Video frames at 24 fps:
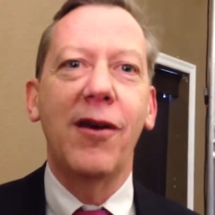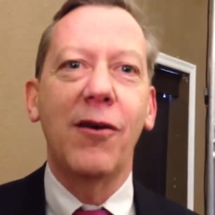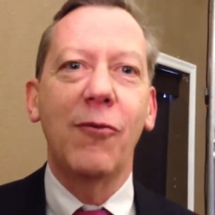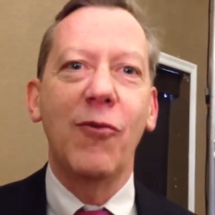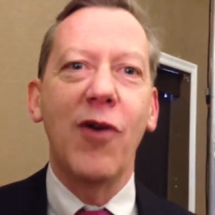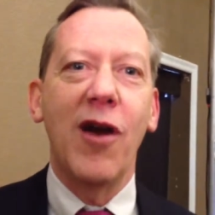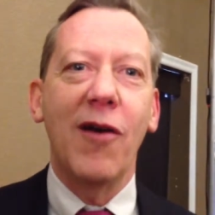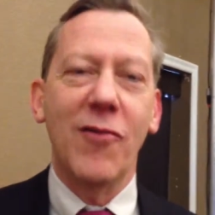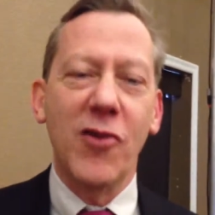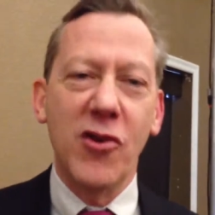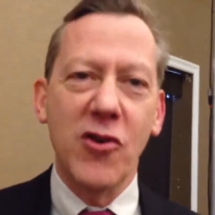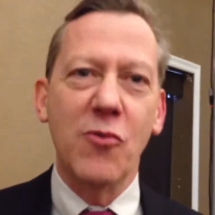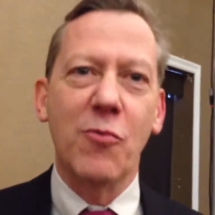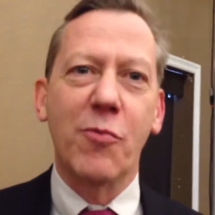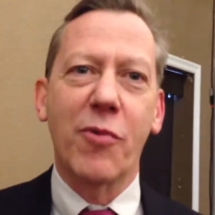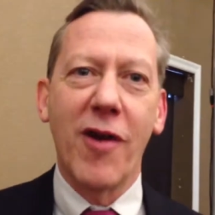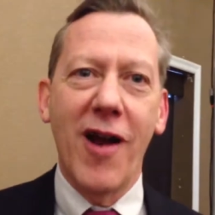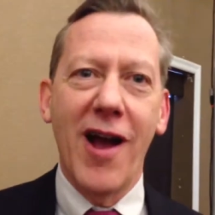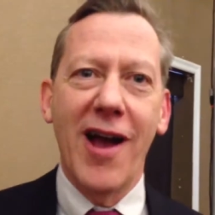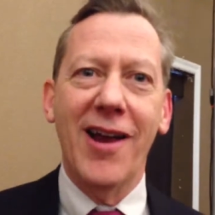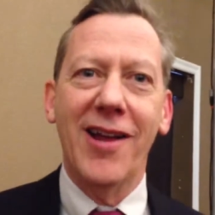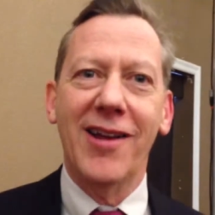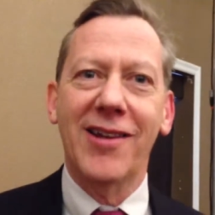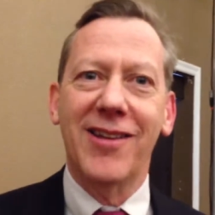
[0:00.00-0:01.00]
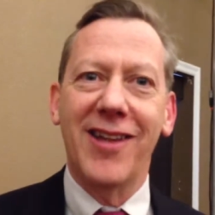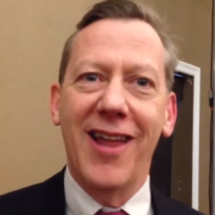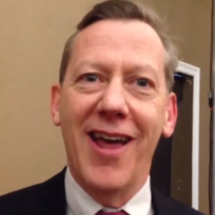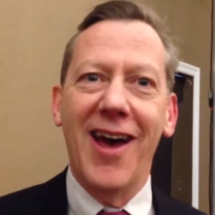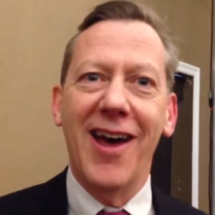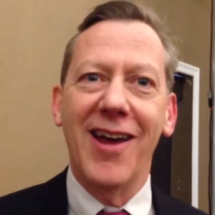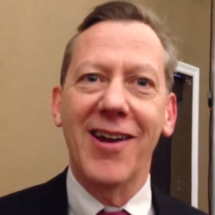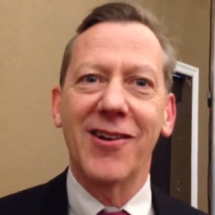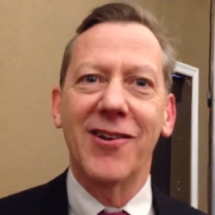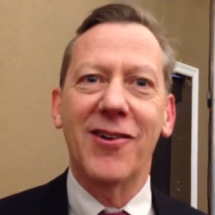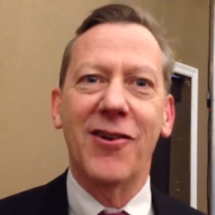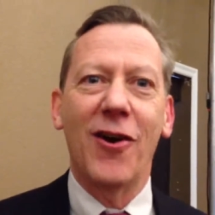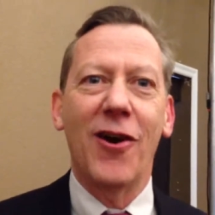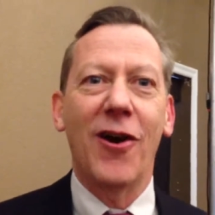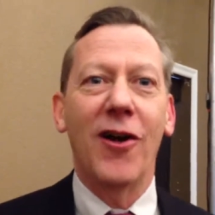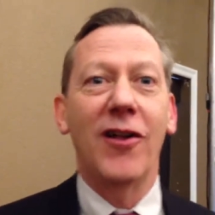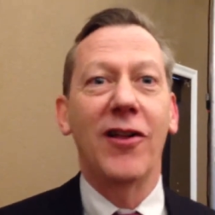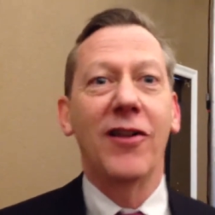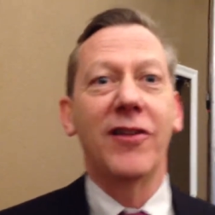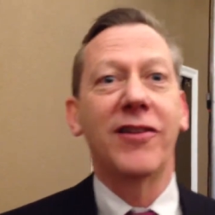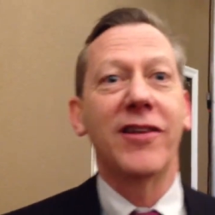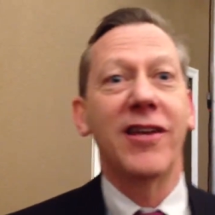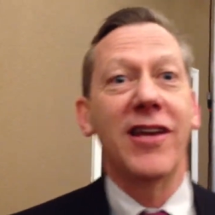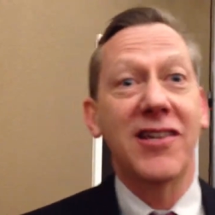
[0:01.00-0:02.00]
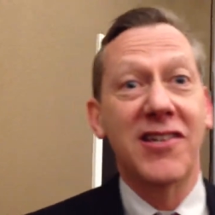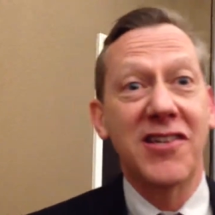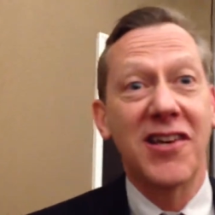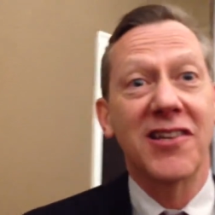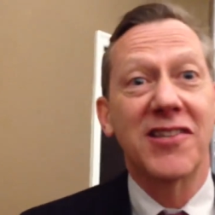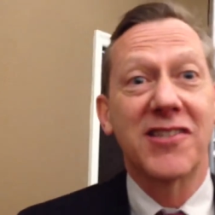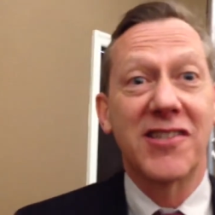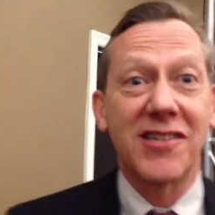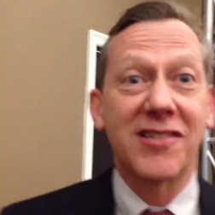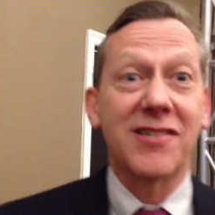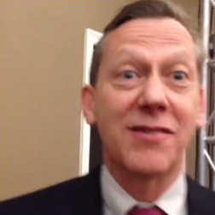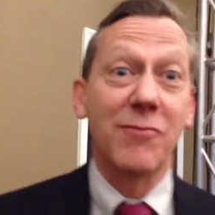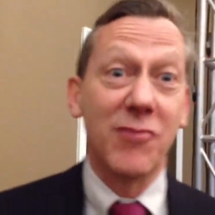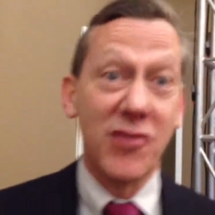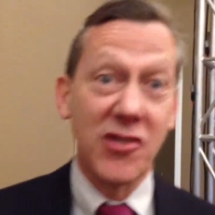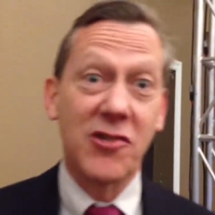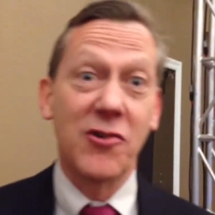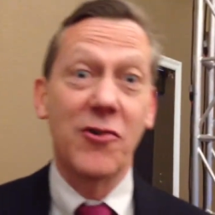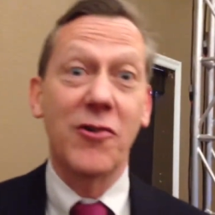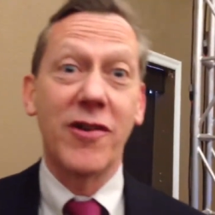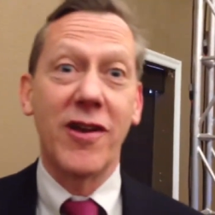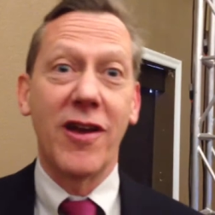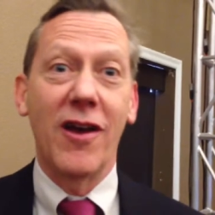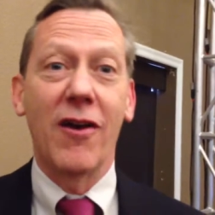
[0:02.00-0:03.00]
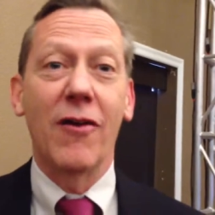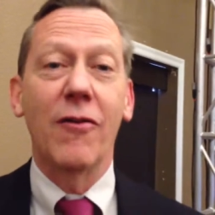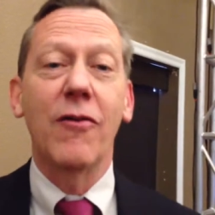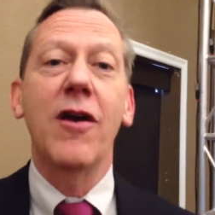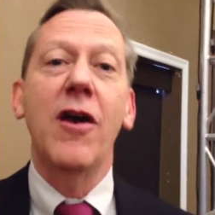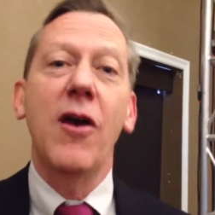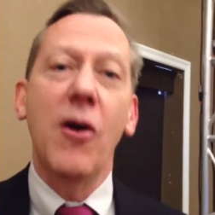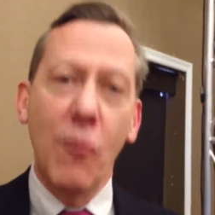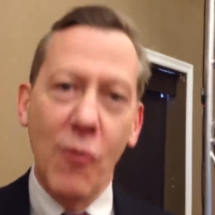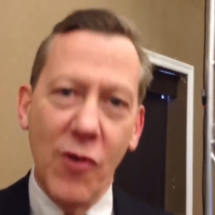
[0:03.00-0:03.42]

We have a new product line called Intel System Studio,